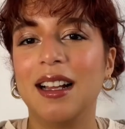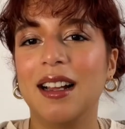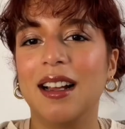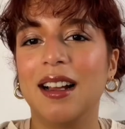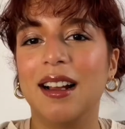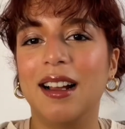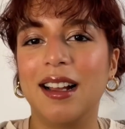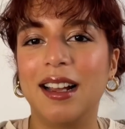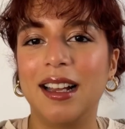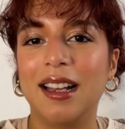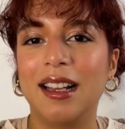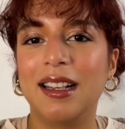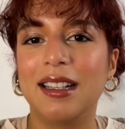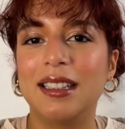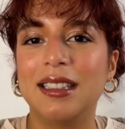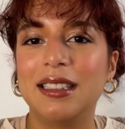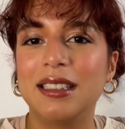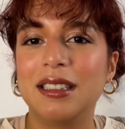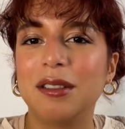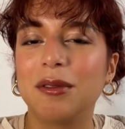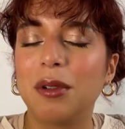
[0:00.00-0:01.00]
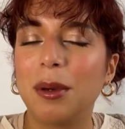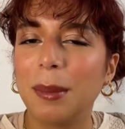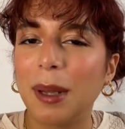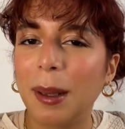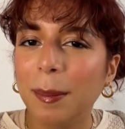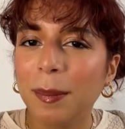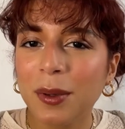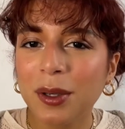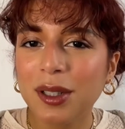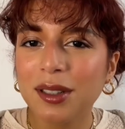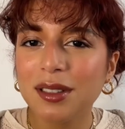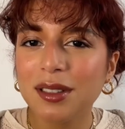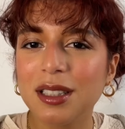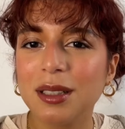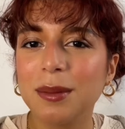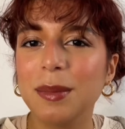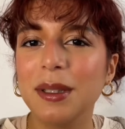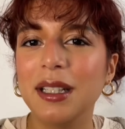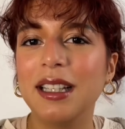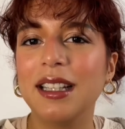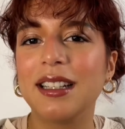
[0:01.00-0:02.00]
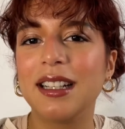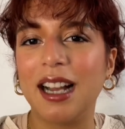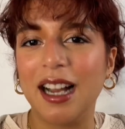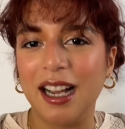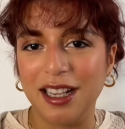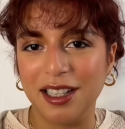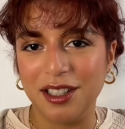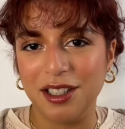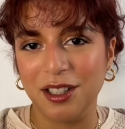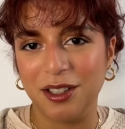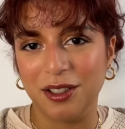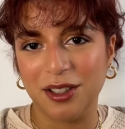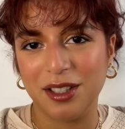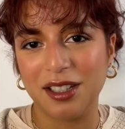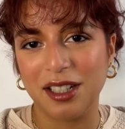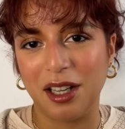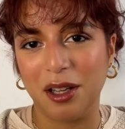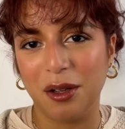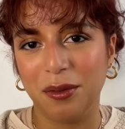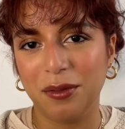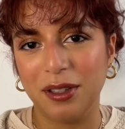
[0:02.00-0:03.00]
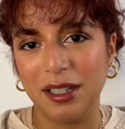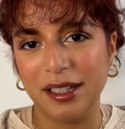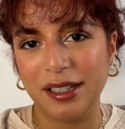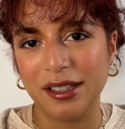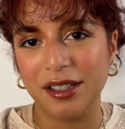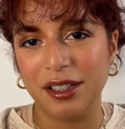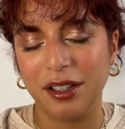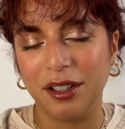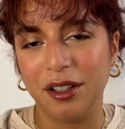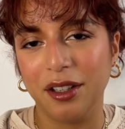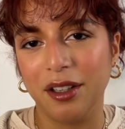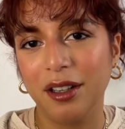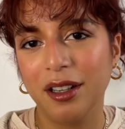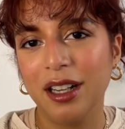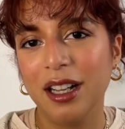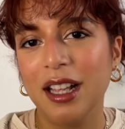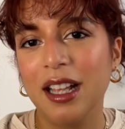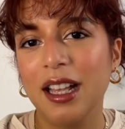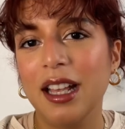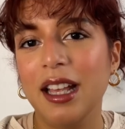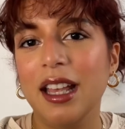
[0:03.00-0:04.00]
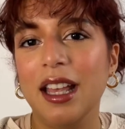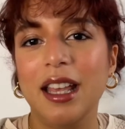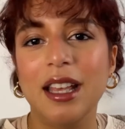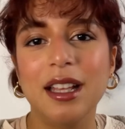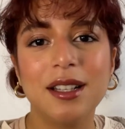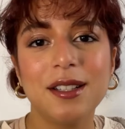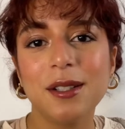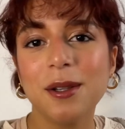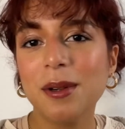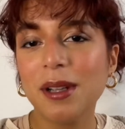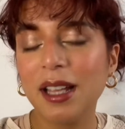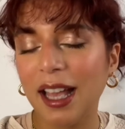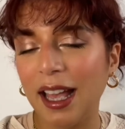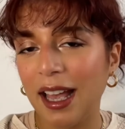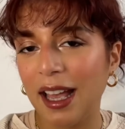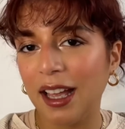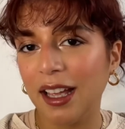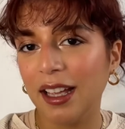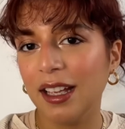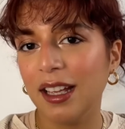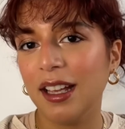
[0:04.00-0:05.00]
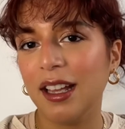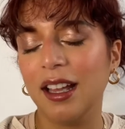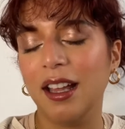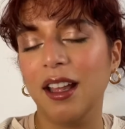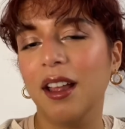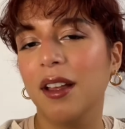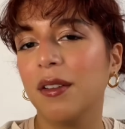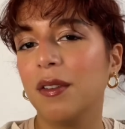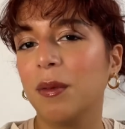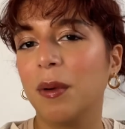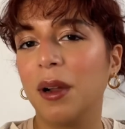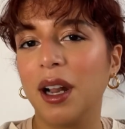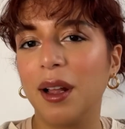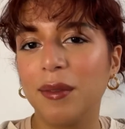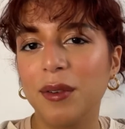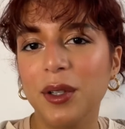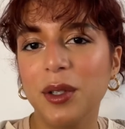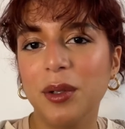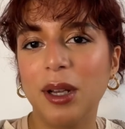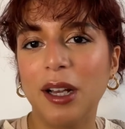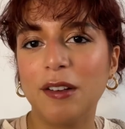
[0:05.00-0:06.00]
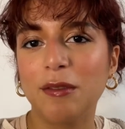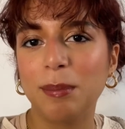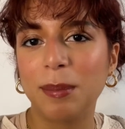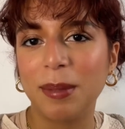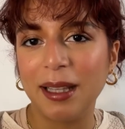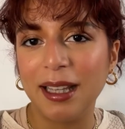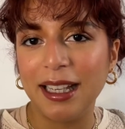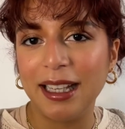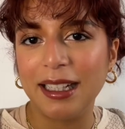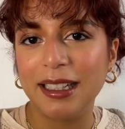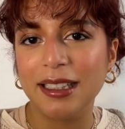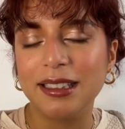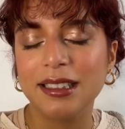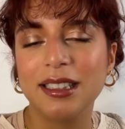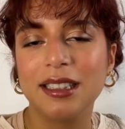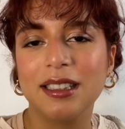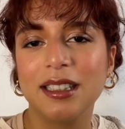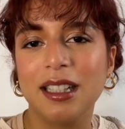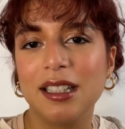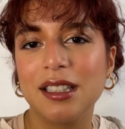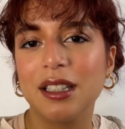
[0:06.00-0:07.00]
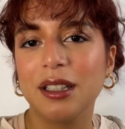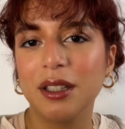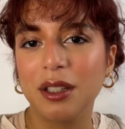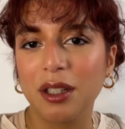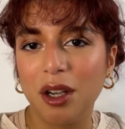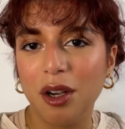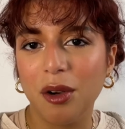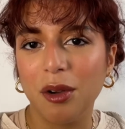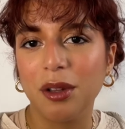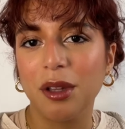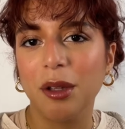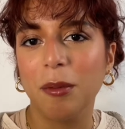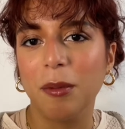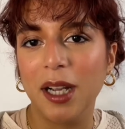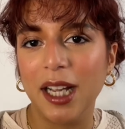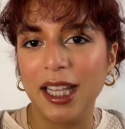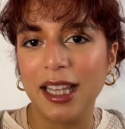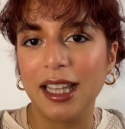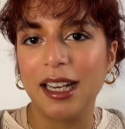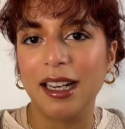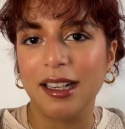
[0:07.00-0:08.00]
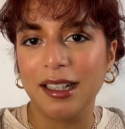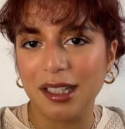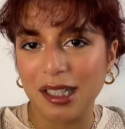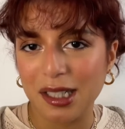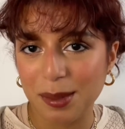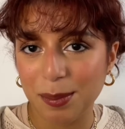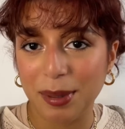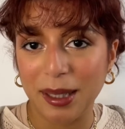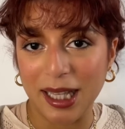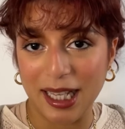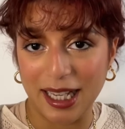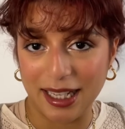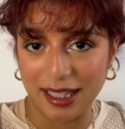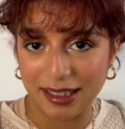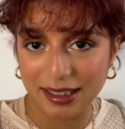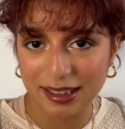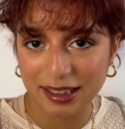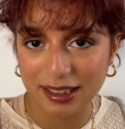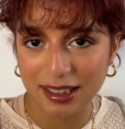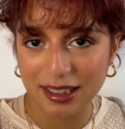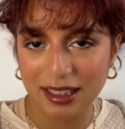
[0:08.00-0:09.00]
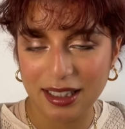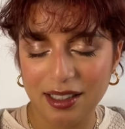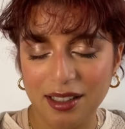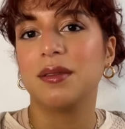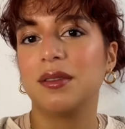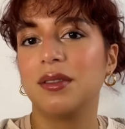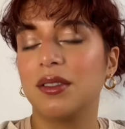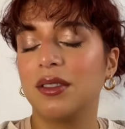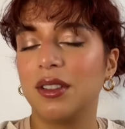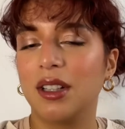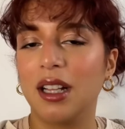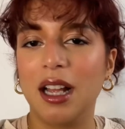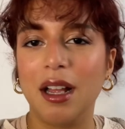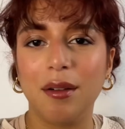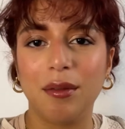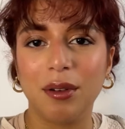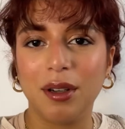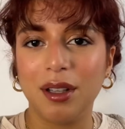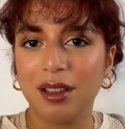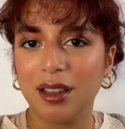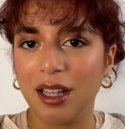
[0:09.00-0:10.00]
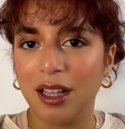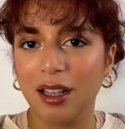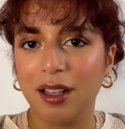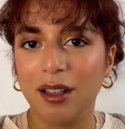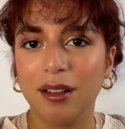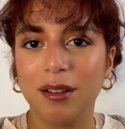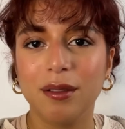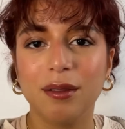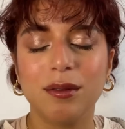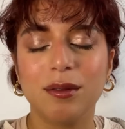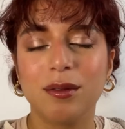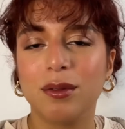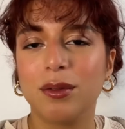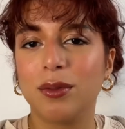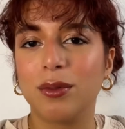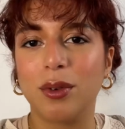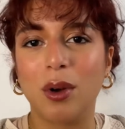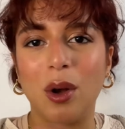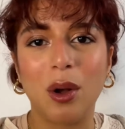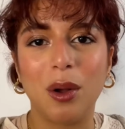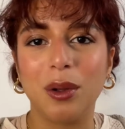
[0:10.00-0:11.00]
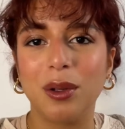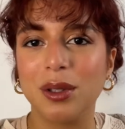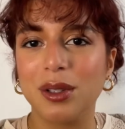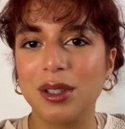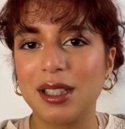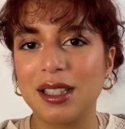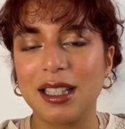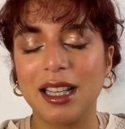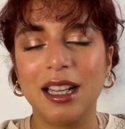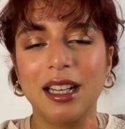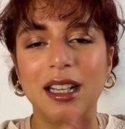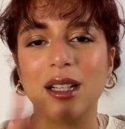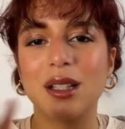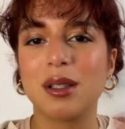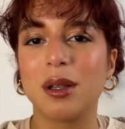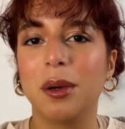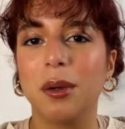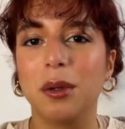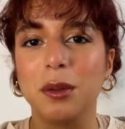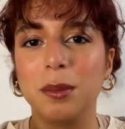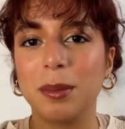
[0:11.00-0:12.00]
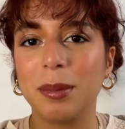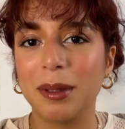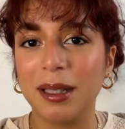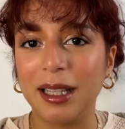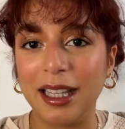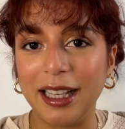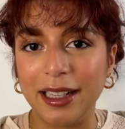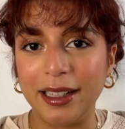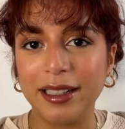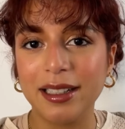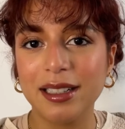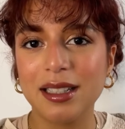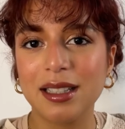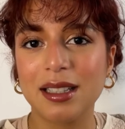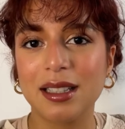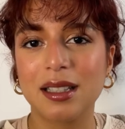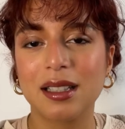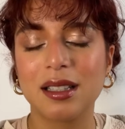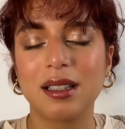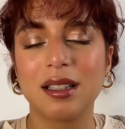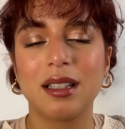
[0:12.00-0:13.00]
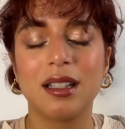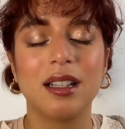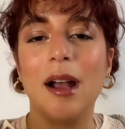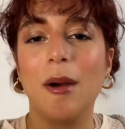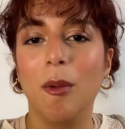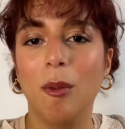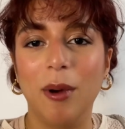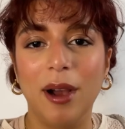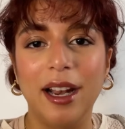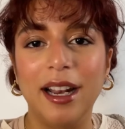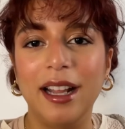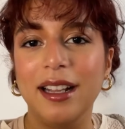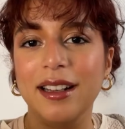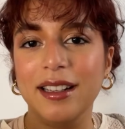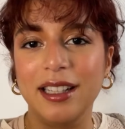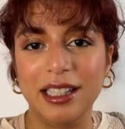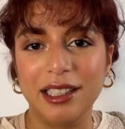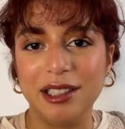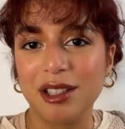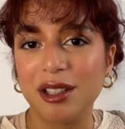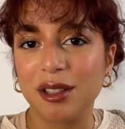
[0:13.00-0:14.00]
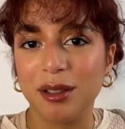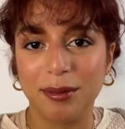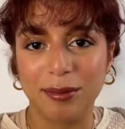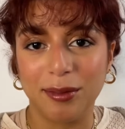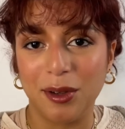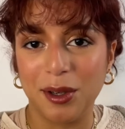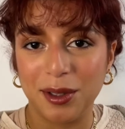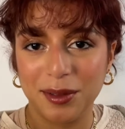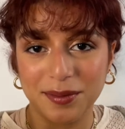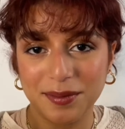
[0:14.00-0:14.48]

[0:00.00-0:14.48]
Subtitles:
And remember be kind to yourself this year. It's okay if whatever you have planned doesn't go the way that it is planned. Everything falls in its own place when it needs to fall.